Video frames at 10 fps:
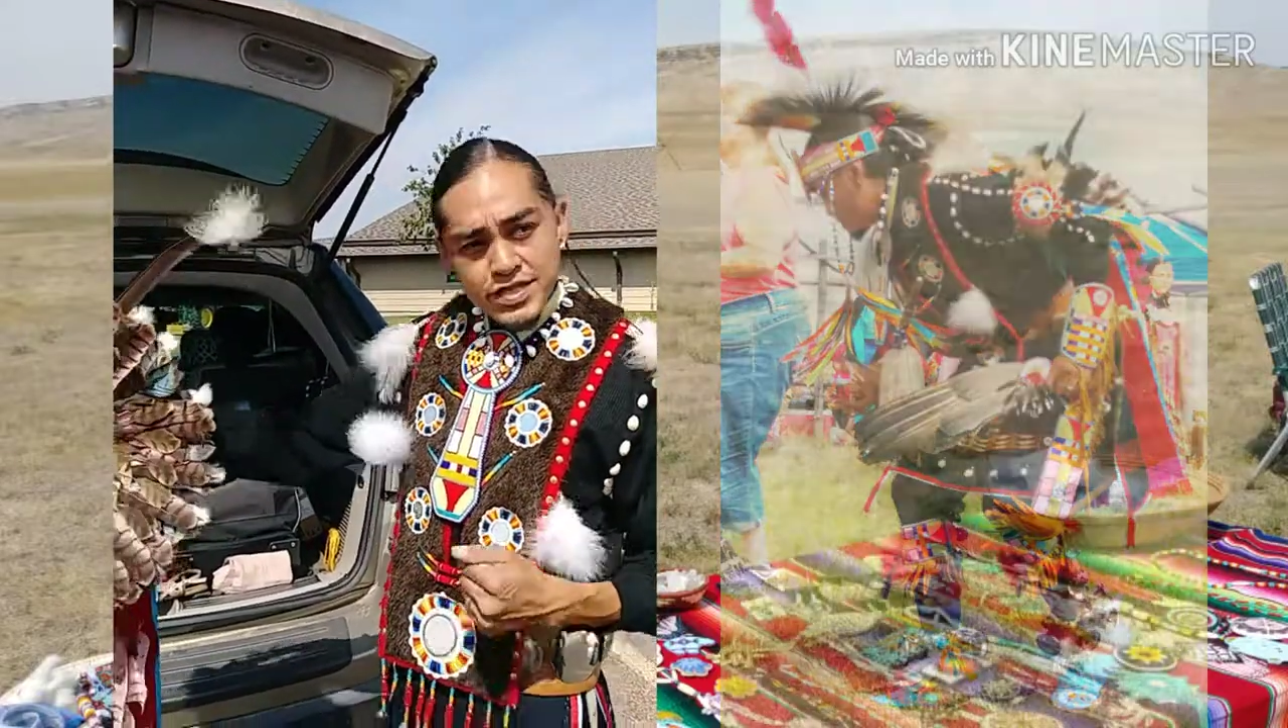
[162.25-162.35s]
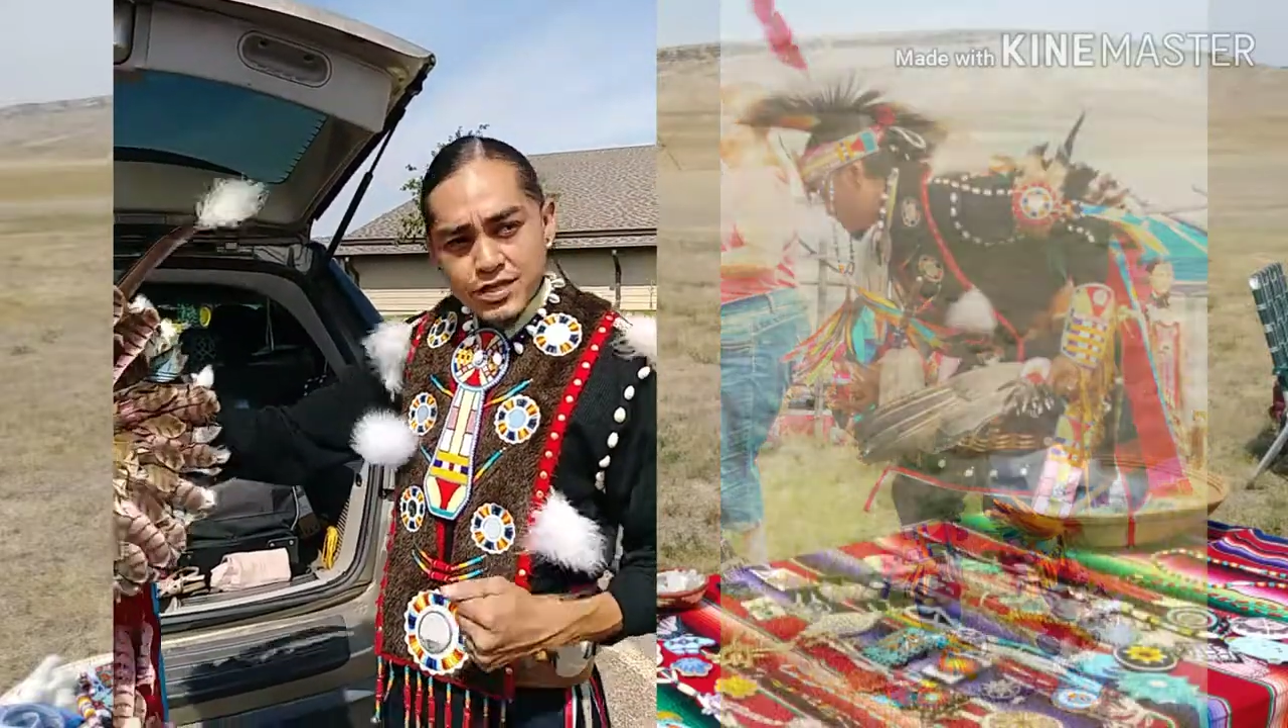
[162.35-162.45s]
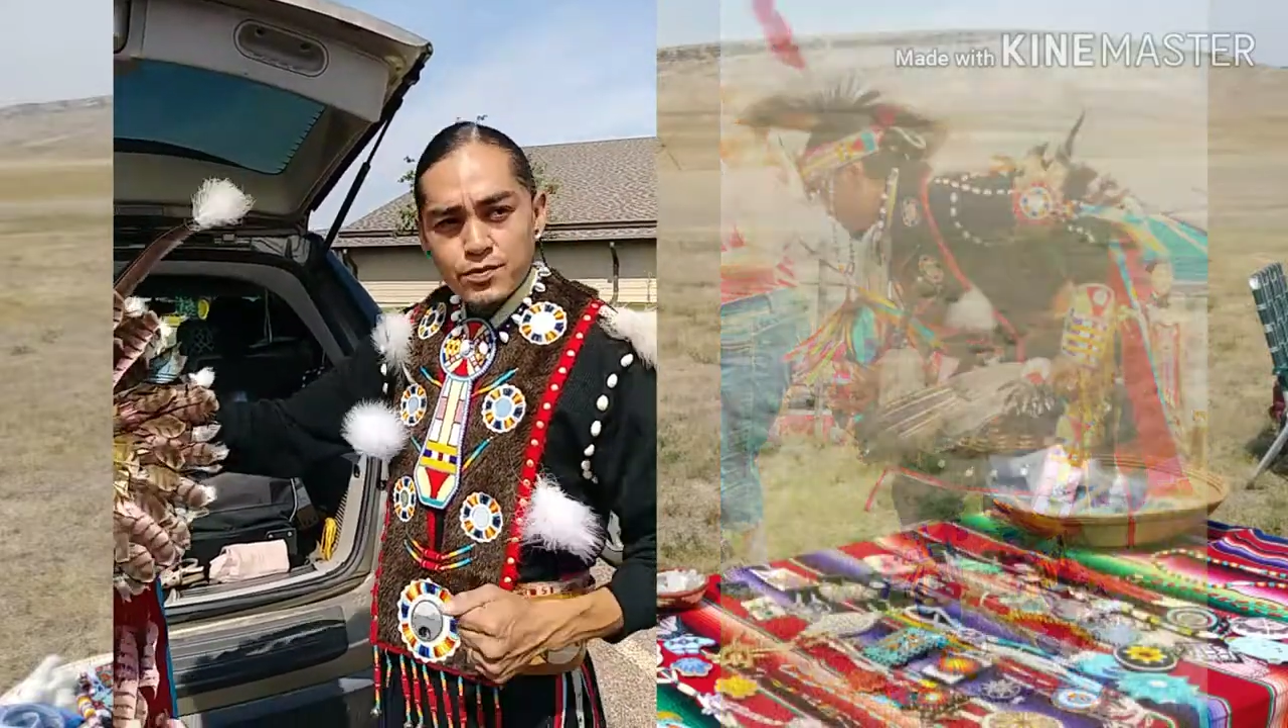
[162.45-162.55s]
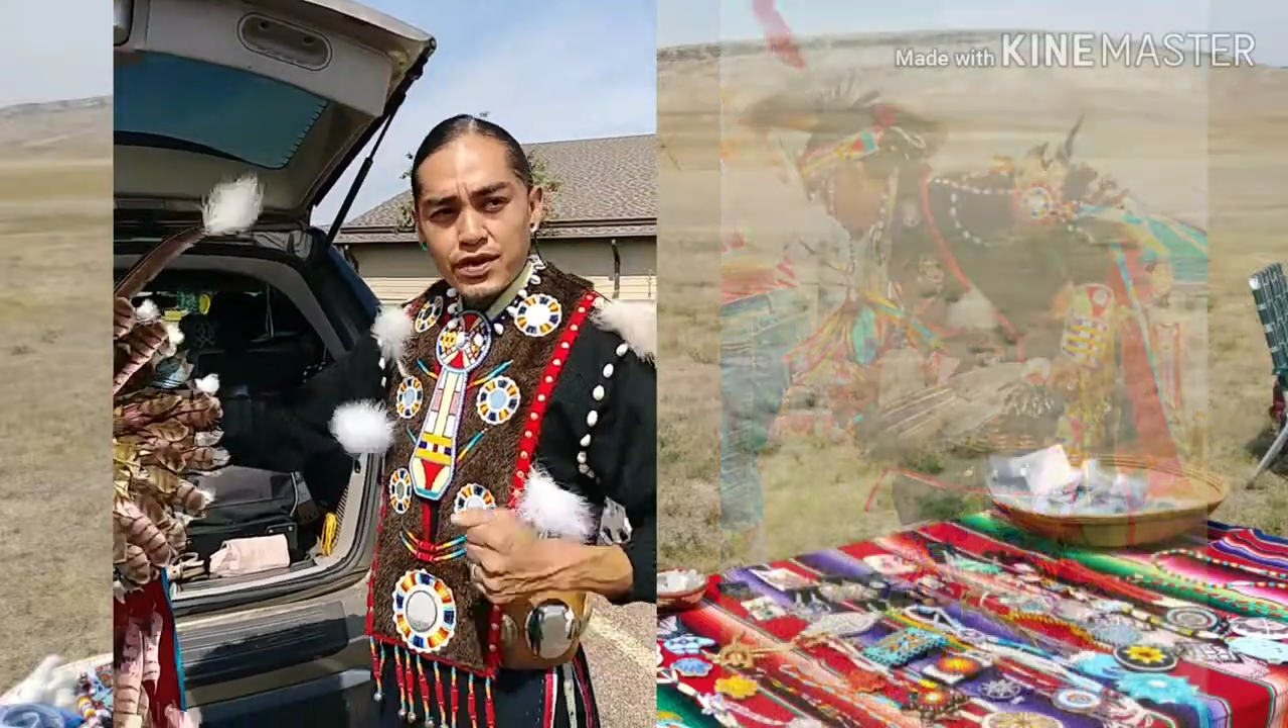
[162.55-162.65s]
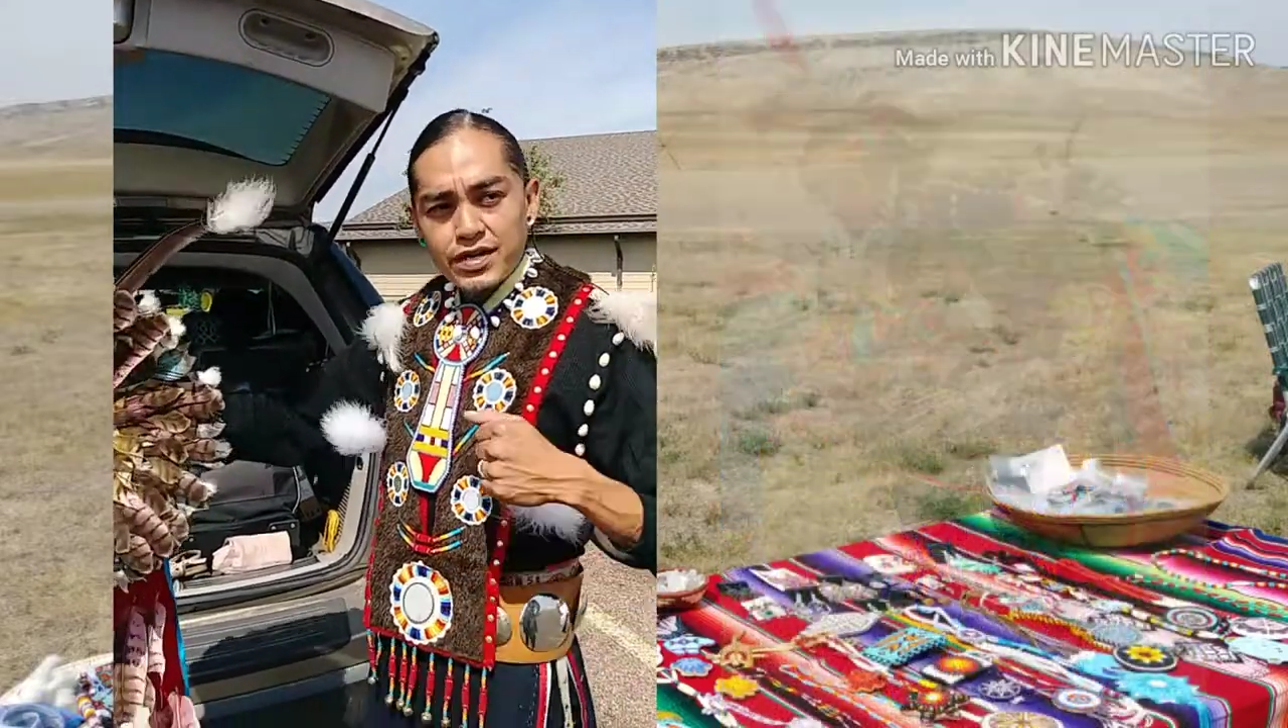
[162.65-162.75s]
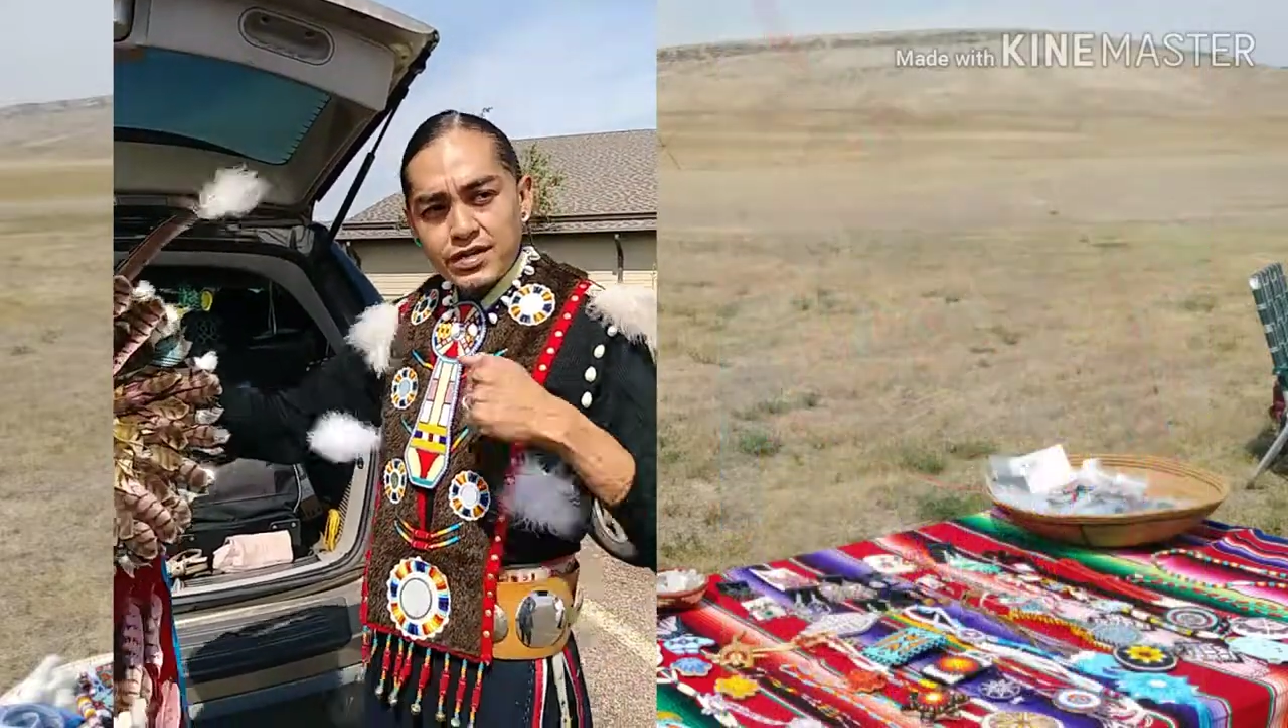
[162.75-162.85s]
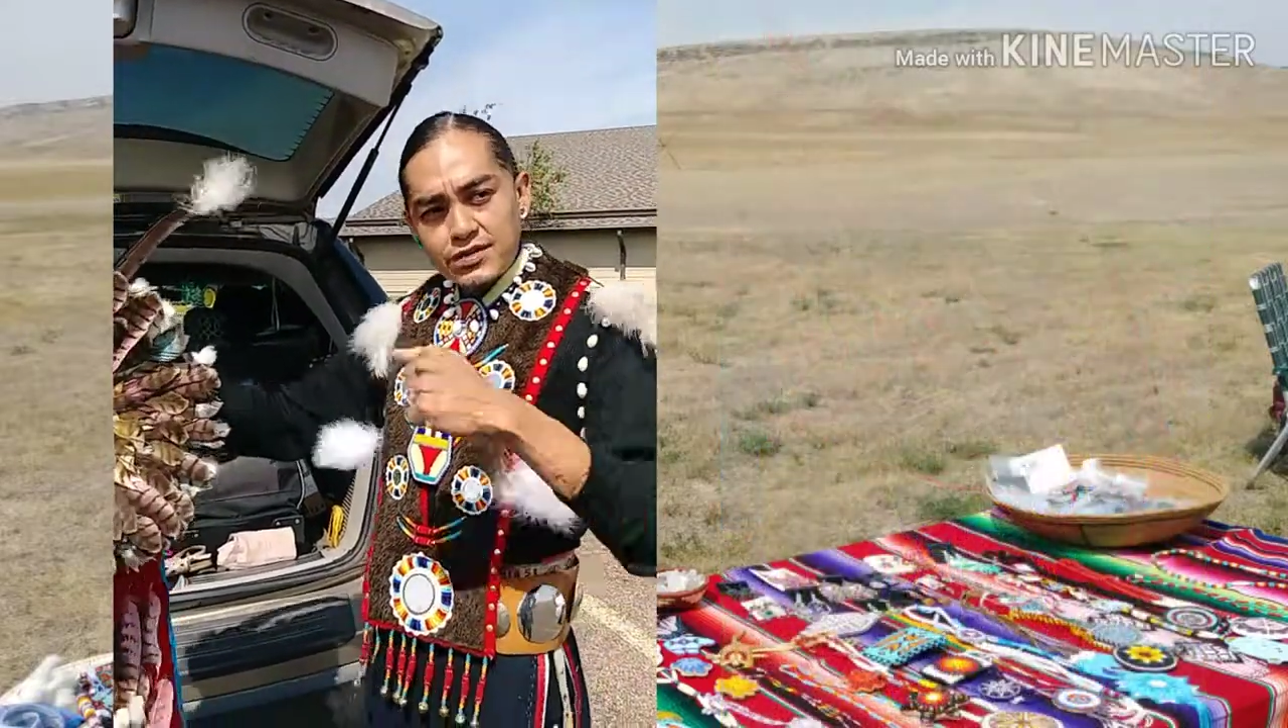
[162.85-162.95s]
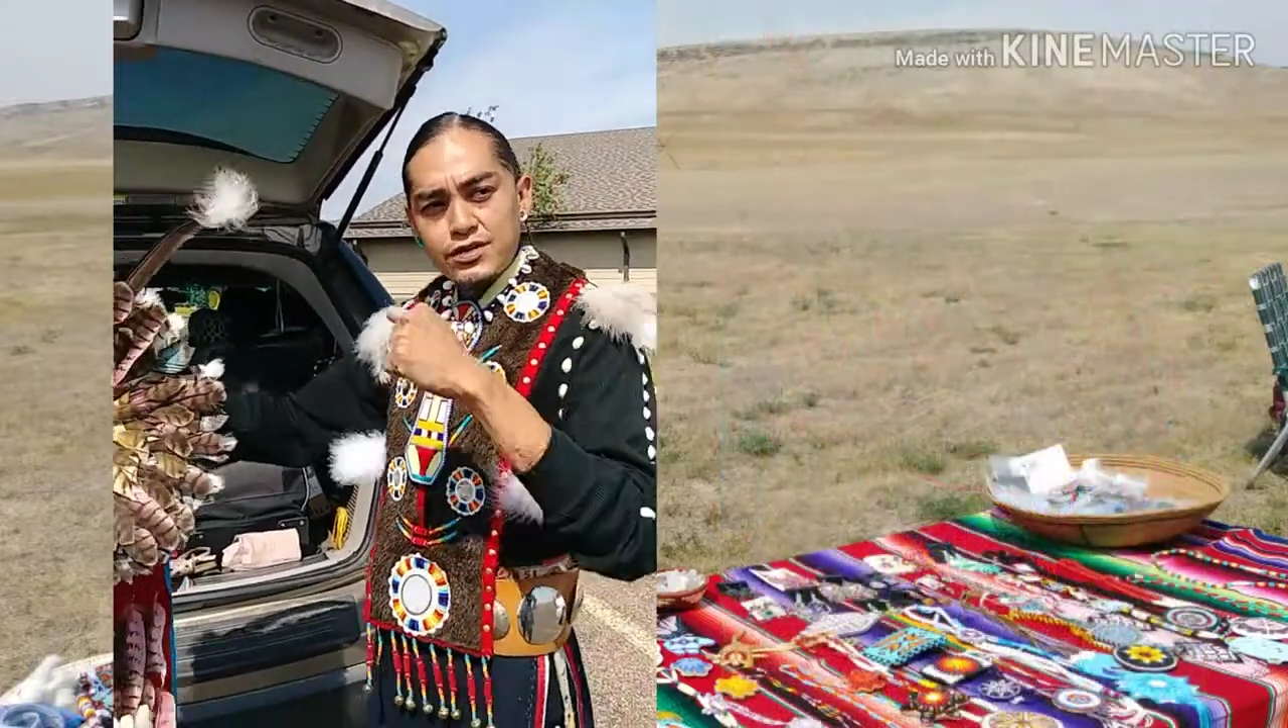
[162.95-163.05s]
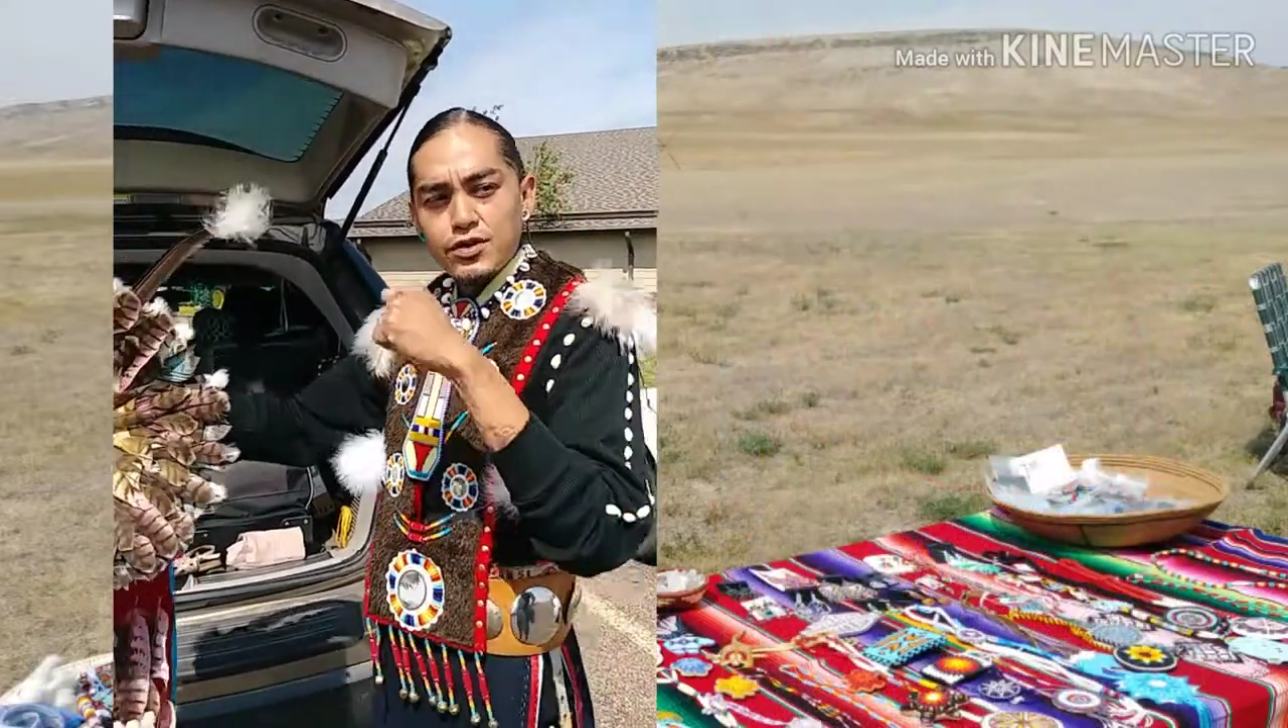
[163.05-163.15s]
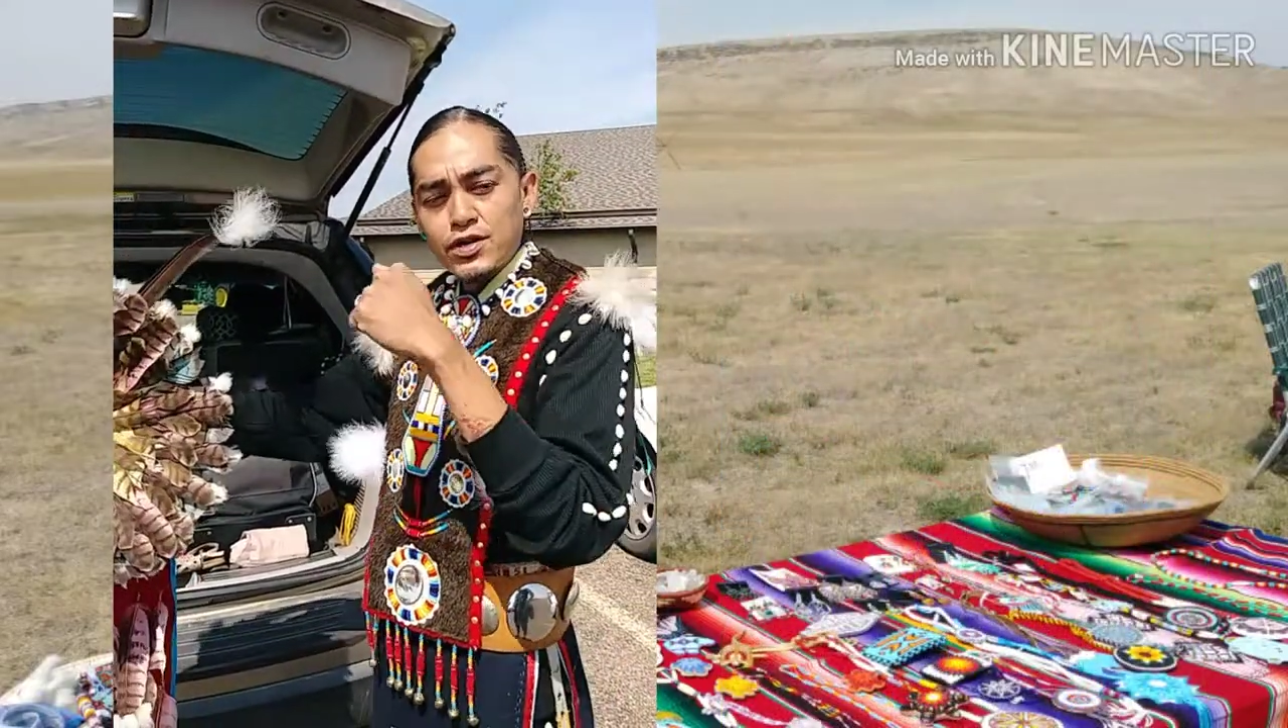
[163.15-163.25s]
celebrating
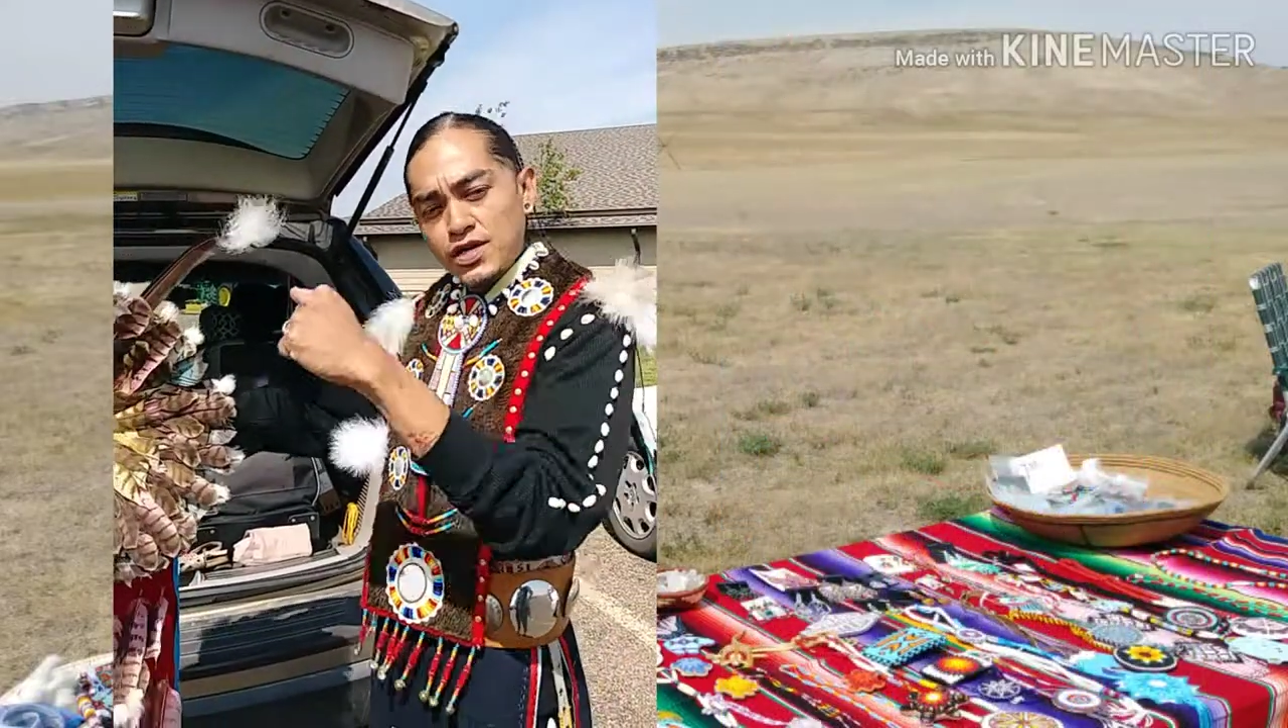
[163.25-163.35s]
you know